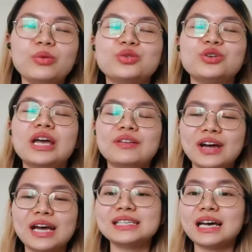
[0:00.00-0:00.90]
you
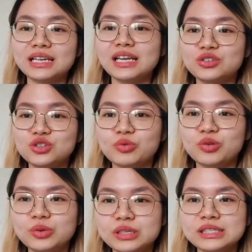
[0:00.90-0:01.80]
advise other
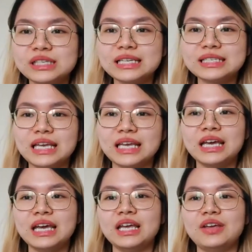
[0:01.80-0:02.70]
entrepreneurs that say,
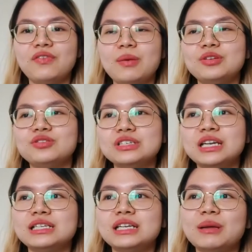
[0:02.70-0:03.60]
if I'm
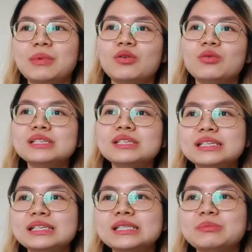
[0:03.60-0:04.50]
interested in starting my own
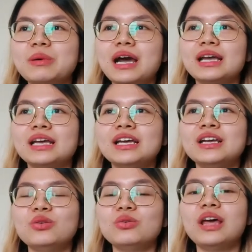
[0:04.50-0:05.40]
business, but I
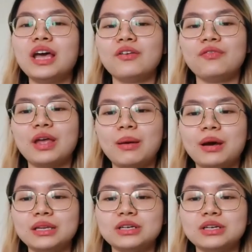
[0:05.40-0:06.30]
don't have that
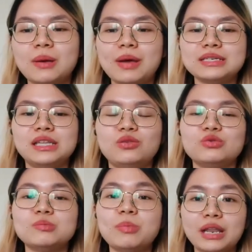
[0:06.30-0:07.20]
much capacity to
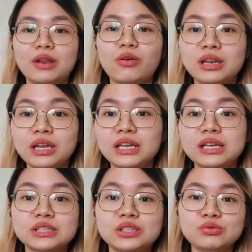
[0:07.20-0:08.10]
spend on
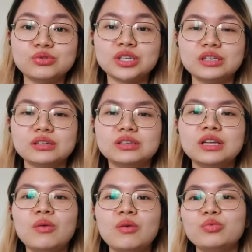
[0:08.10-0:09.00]
learning a new skill,
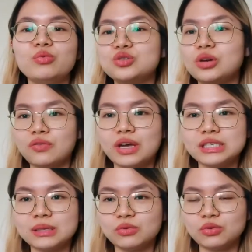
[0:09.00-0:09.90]
what would you
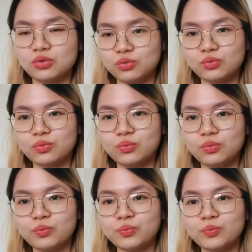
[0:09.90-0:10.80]
advise them to do?
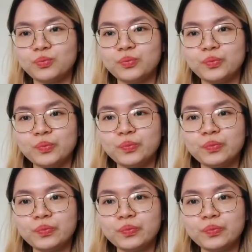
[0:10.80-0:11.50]
Okay,